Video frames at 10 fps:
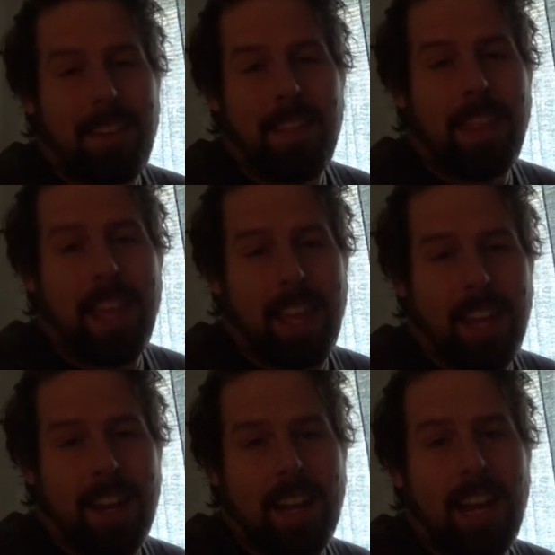
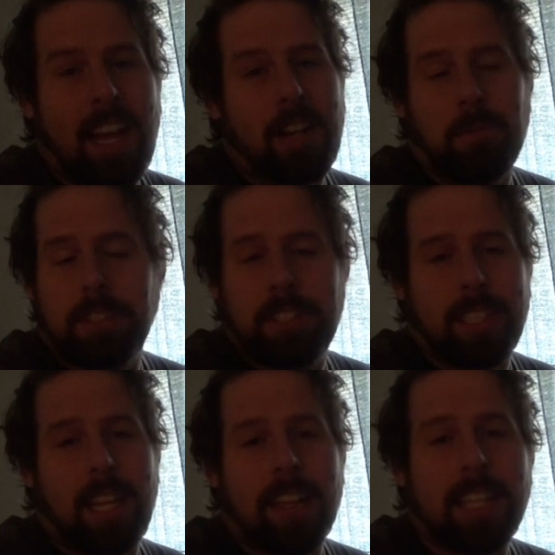then I would
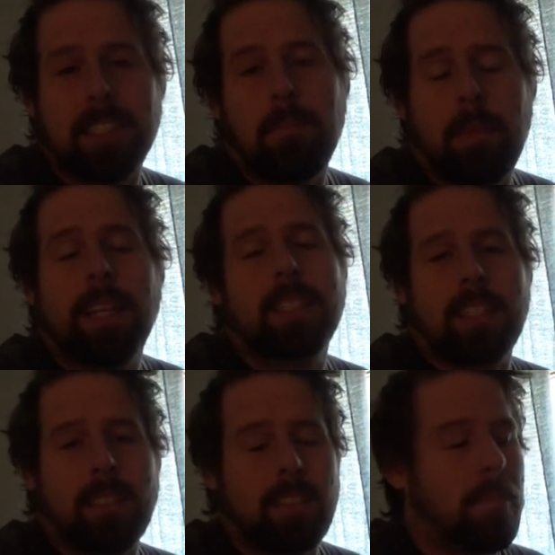say that's
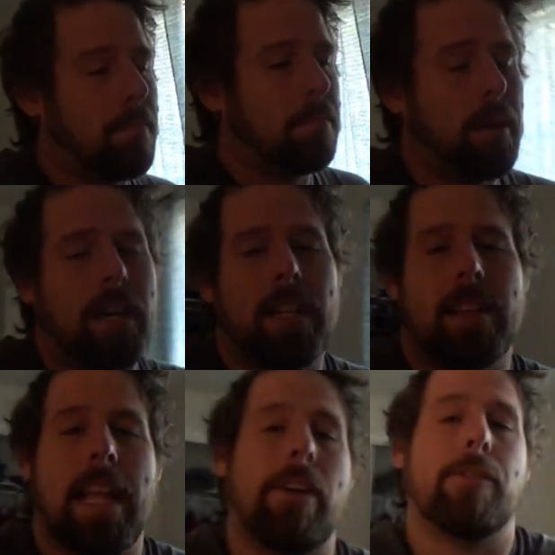amazing. But
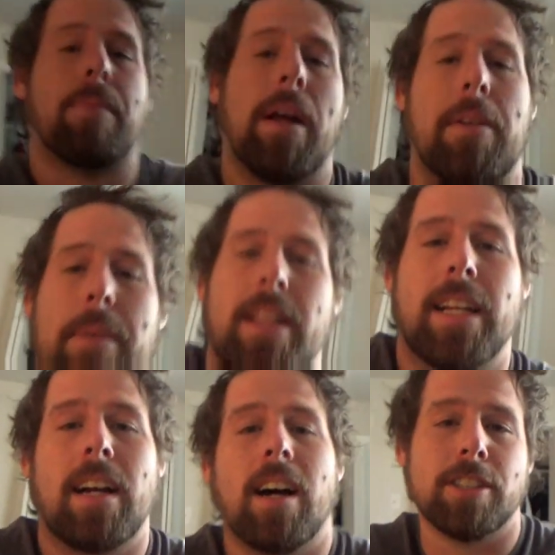that would probably be
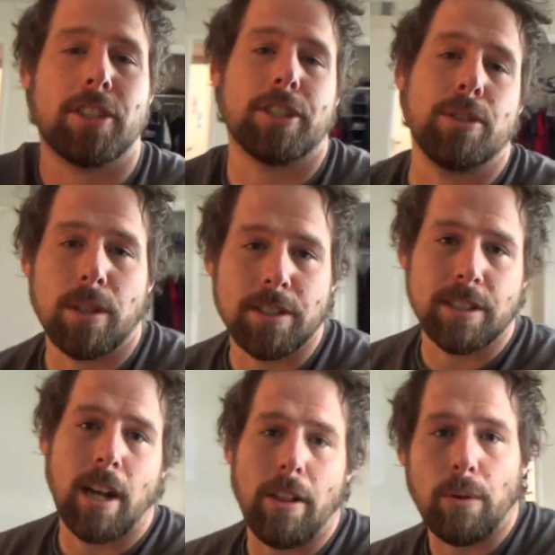like a hundred, two hundred
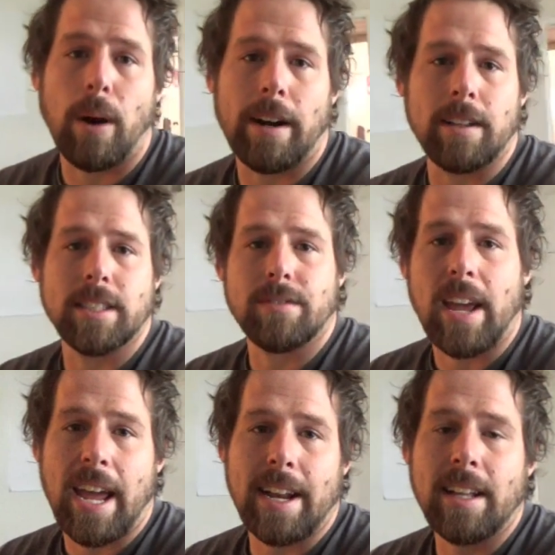dollar wireless
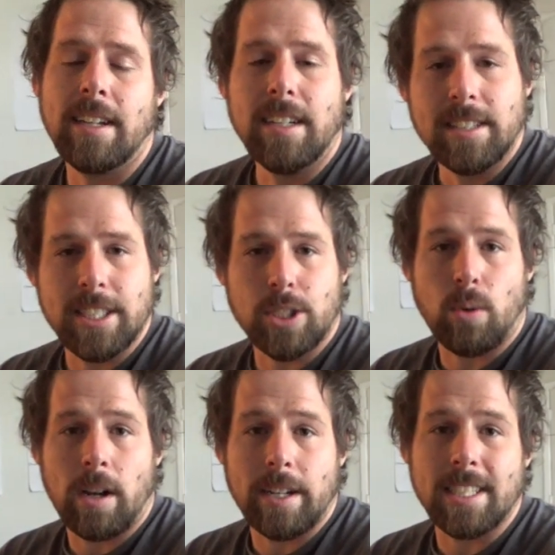fan. This
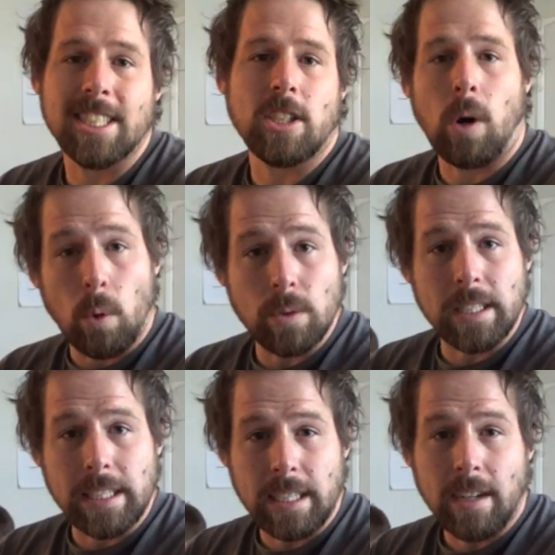one is
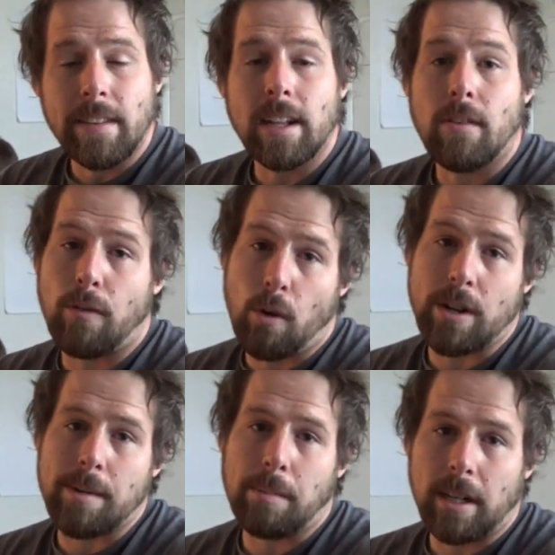only
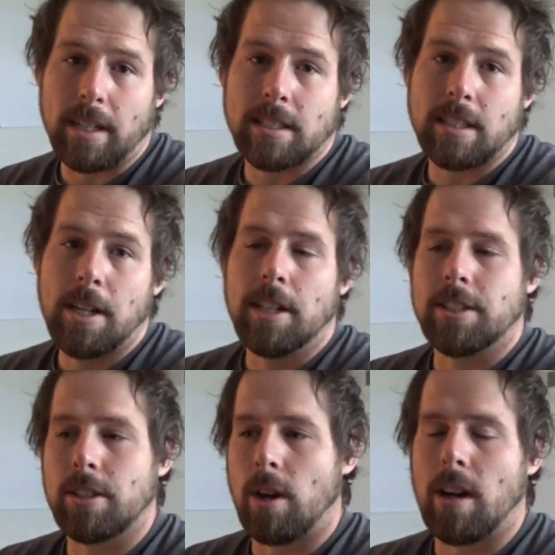40 bucks.
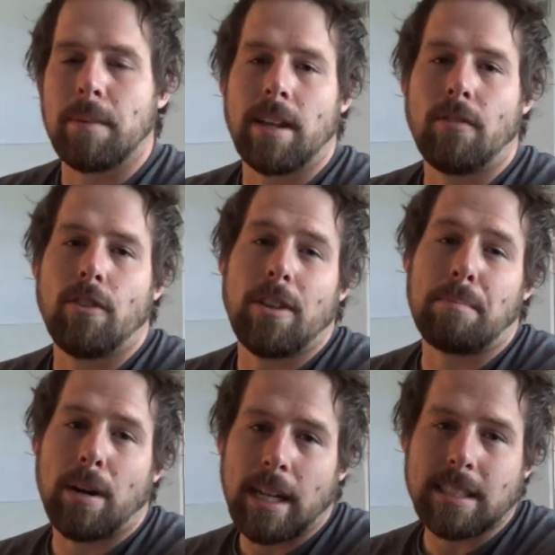So I mean for the
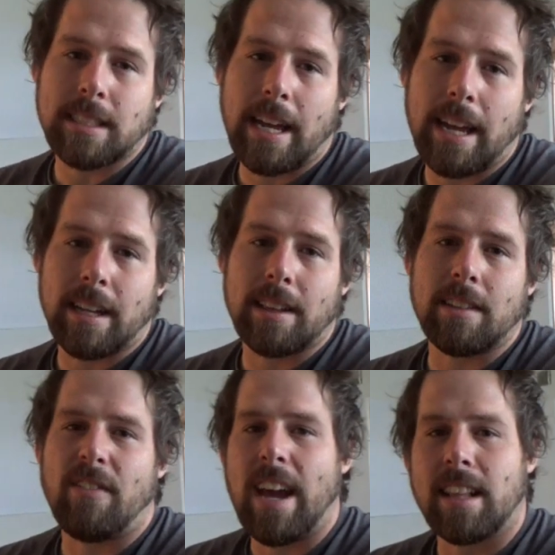price tag and
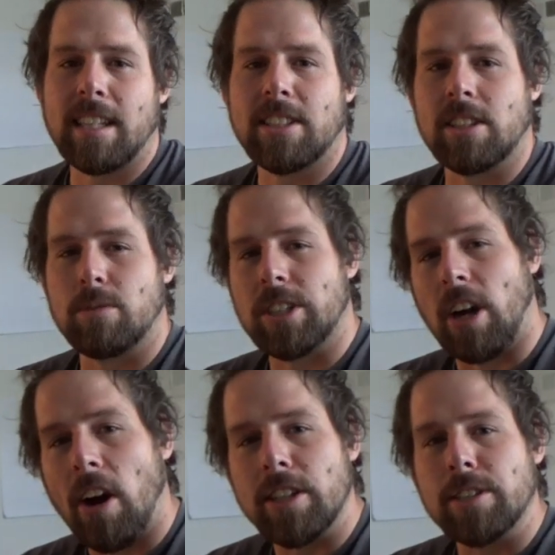the fact that it's
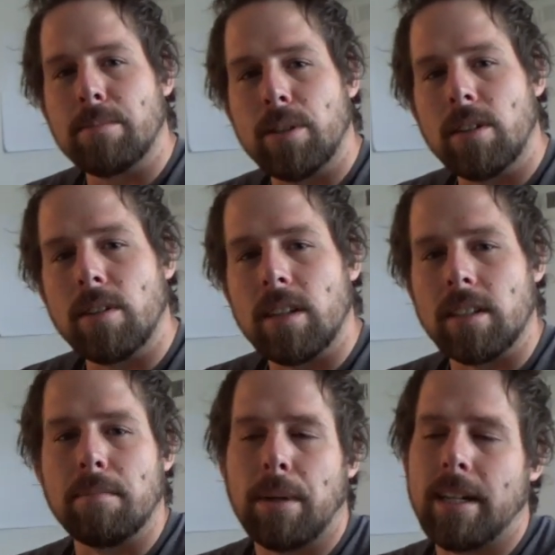rechargeable and
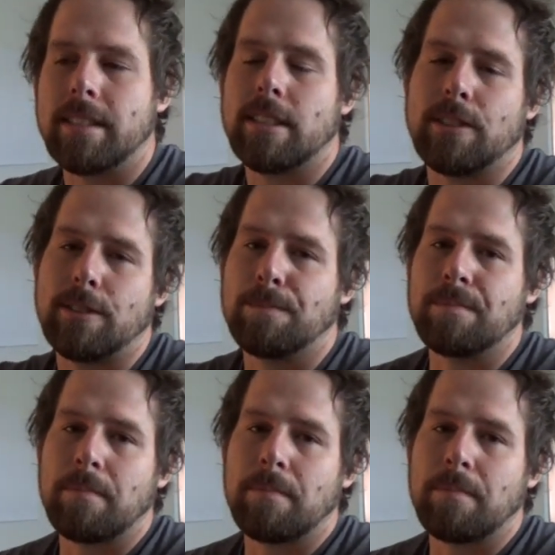compared to